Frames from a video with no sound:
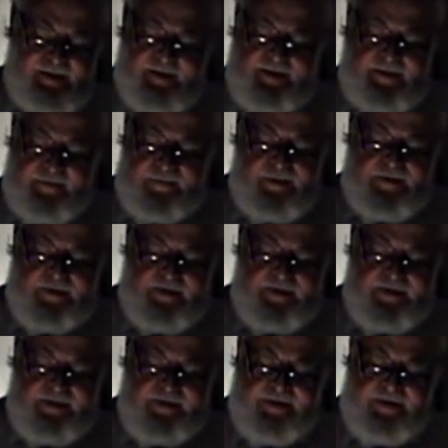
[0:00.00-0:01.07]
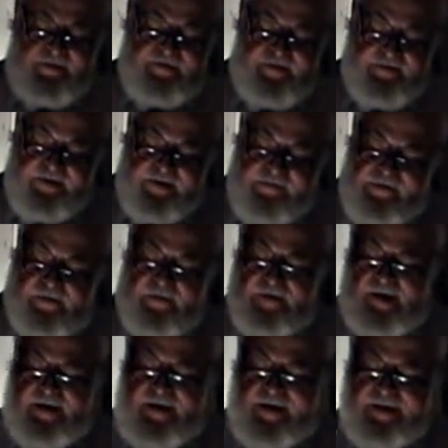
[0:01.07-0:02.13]
that appeared in 1954.
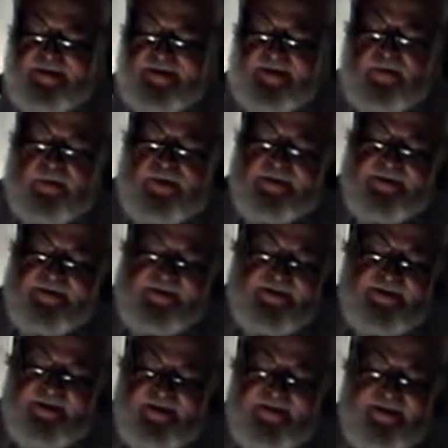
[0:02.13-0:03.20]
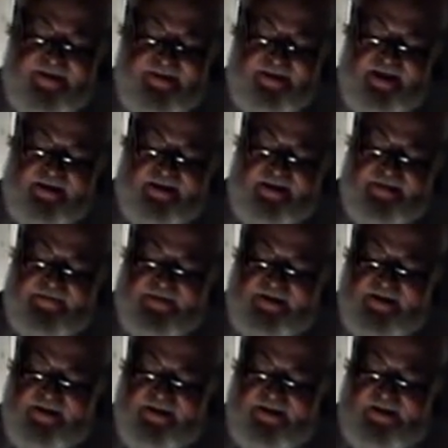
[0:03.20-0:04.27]
I asked the question
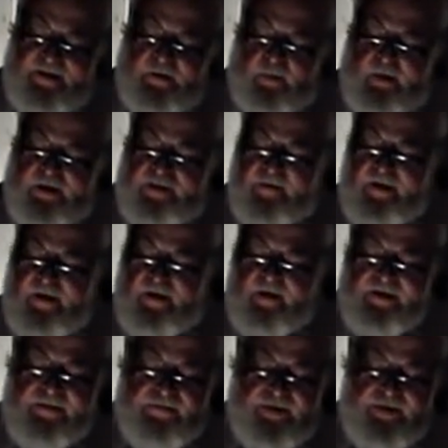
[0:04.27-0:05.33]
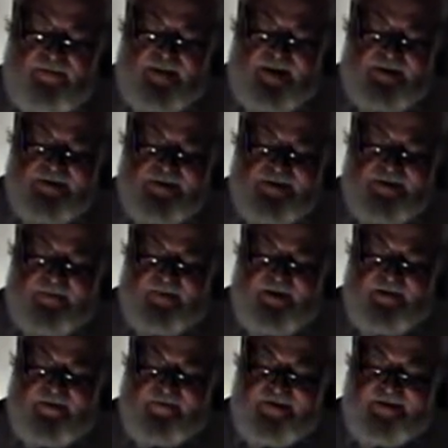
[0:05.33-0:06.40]
naively, what are all of the balanced
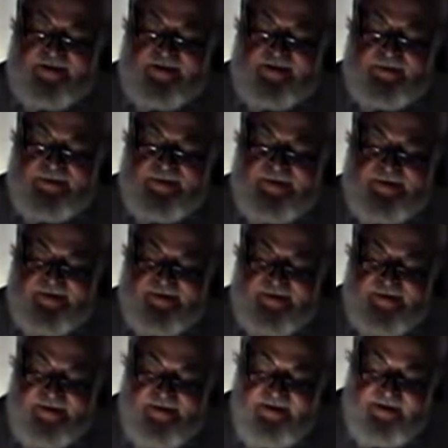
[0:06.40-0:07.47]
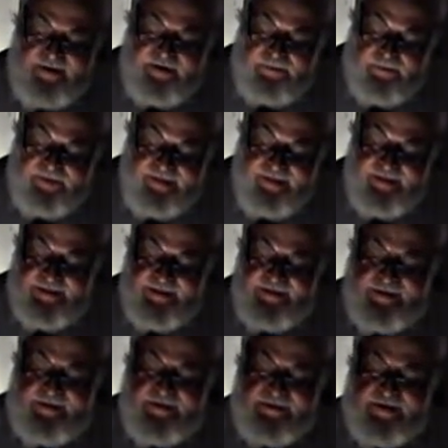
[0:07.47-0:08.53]
binary sequences with
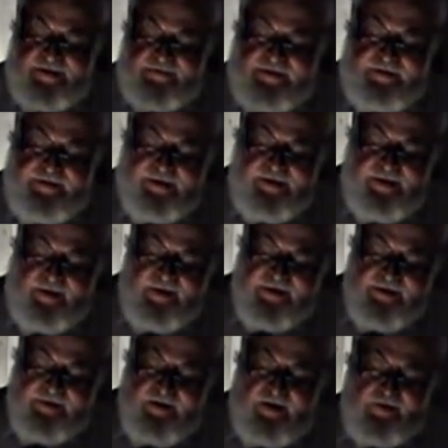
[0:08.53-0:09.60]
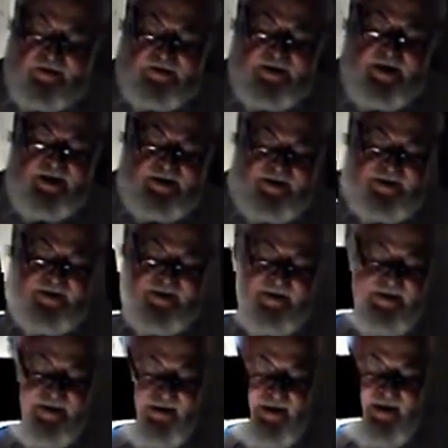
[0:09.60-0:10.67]
2-level autocorrelation?
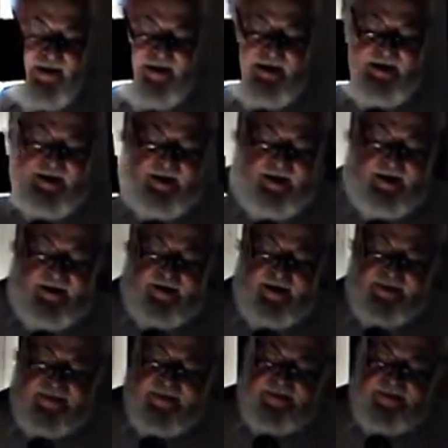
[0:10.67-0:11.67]
And at the